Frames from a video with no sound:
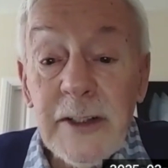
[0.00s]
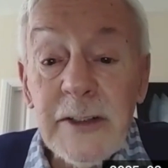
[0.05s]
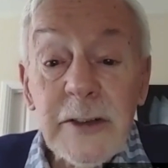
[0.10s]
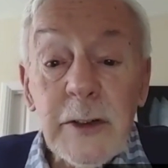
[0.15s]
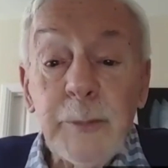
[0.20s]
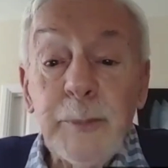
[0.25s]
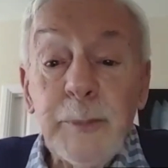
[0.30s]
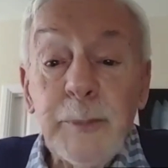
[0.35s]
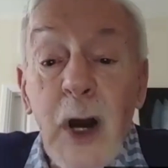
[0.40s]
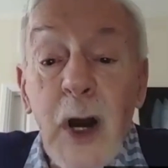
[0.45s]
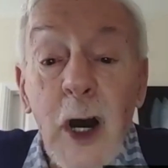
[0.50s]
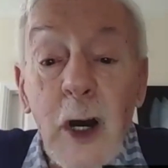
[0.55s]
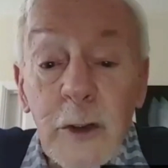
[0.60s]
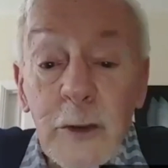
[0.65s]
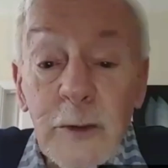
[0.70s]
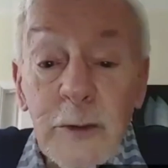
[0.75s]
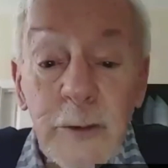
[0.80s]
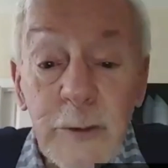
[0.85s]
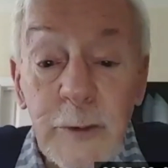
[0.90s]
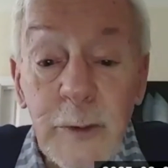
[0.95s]
as
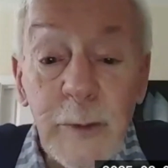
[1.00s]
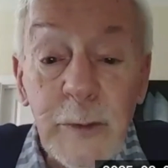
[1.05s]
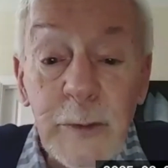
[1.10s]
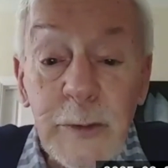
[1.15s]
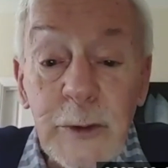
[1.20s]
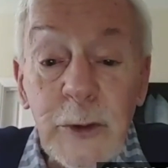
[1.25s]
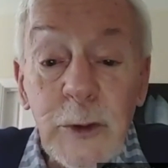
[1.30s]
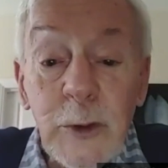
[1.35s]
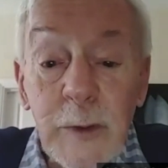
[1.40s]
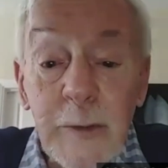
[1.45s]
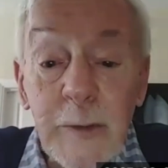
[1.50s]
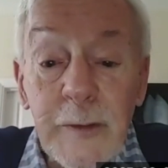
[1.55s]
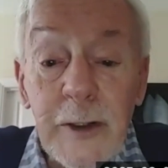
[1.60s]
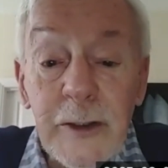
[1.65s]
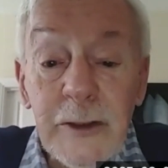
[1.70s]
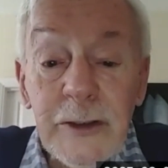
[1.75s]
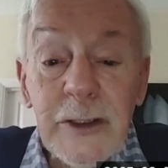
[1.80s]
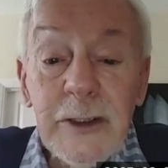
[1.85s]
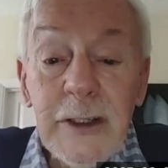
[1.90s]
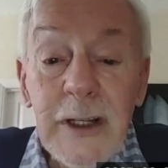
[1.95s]
apart from the
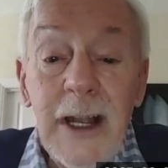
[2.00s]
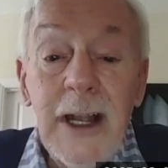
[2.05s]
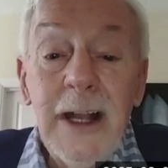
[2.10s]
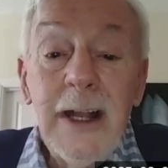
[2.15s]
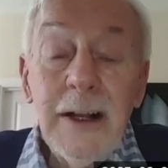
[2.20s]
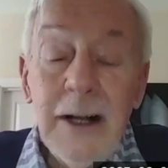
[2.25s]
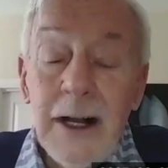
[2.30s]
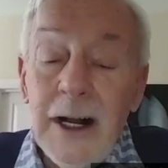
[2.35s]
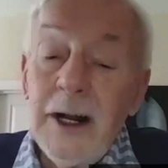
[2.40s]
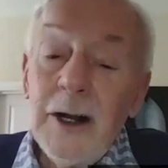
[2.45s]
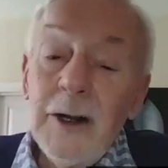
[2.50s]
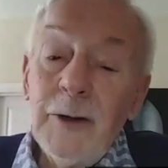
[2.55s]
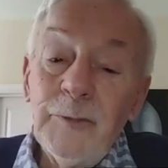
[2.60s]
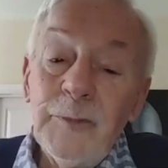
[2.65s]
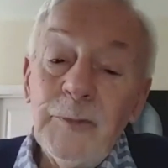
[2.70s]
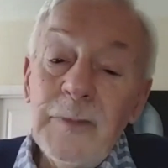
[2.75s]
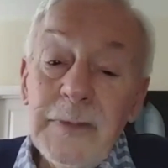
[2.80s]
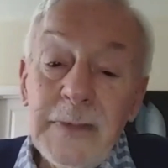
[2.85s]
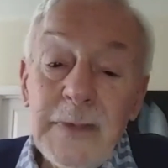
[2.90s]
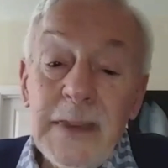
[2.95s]
universe.
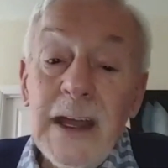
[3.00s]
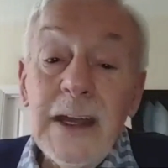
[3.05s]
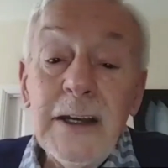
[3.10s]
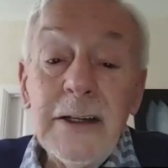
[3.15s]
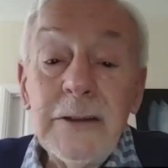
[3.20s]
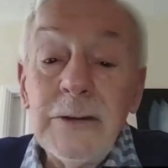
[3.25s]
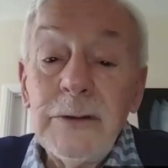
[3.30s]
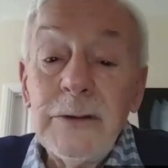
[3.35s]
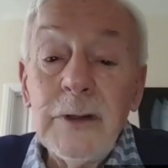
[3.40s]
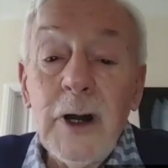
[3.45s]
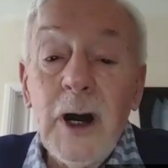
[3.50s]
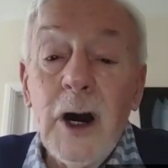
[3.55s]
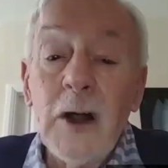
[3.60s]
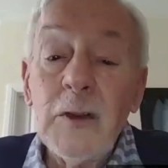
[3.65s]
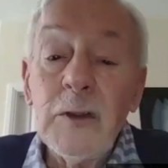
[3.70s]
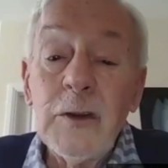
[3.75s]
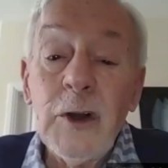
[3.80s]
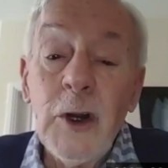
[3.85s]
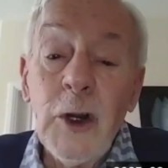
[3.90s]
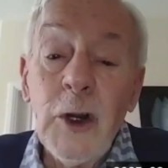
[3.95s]
They, on the